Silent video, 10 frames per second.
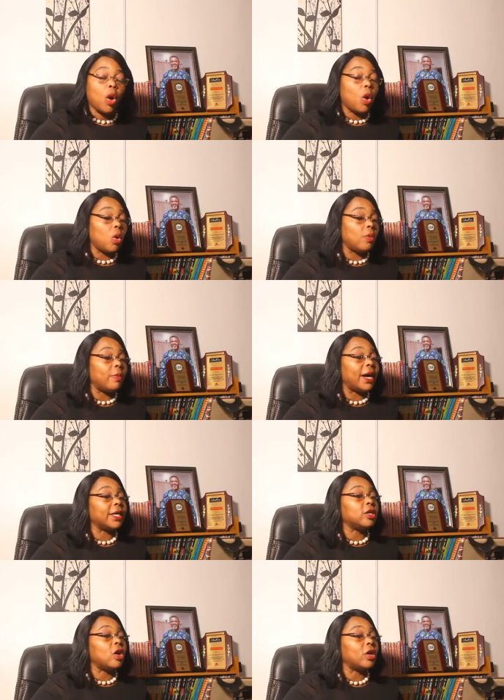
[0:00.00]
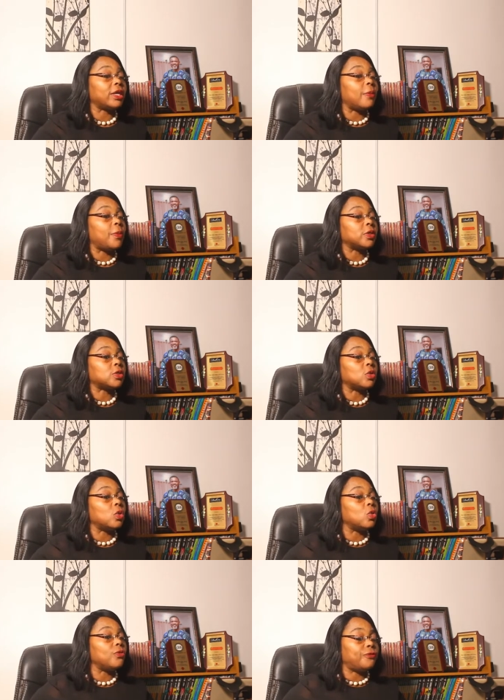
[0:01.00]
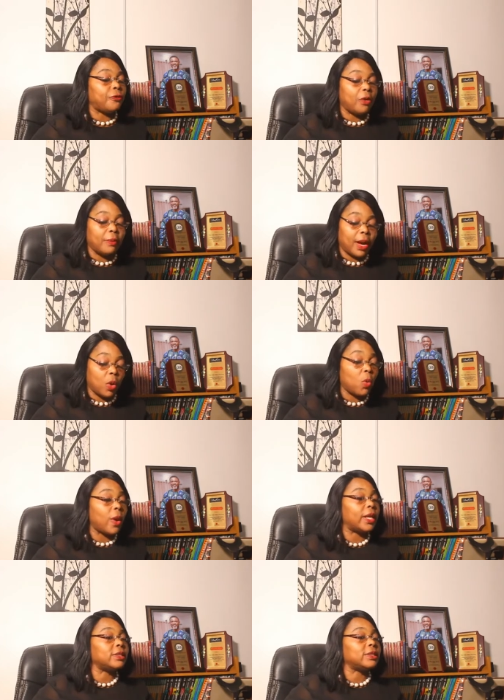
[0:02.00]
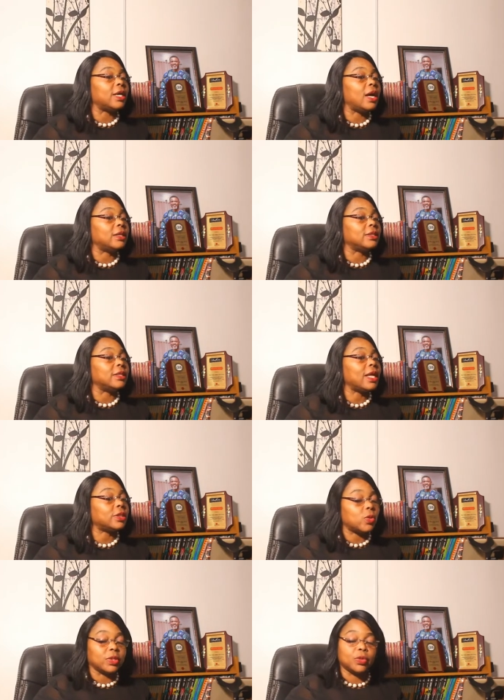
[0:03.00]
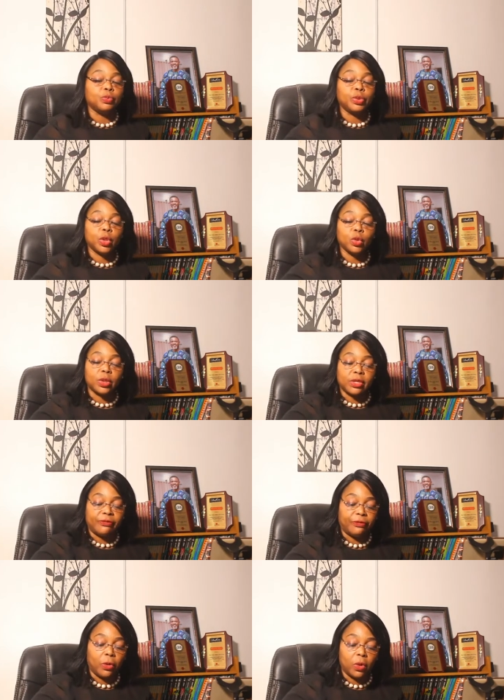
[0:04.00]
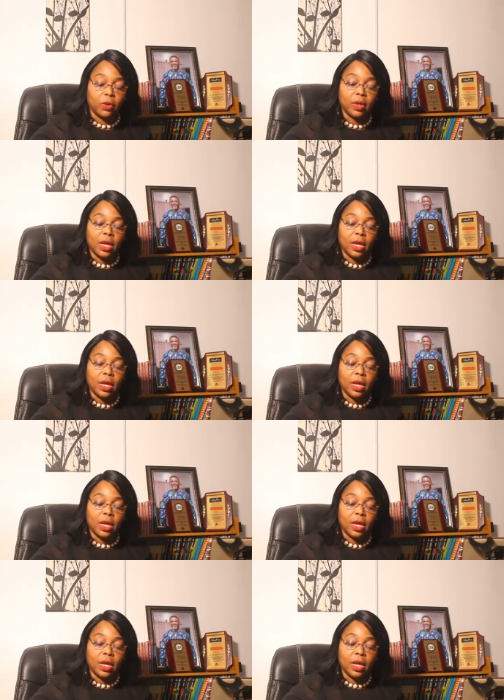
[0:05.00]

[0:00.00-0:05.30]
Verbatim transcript: Oh my God, Apostle Ufoma, well done. That was beautiful.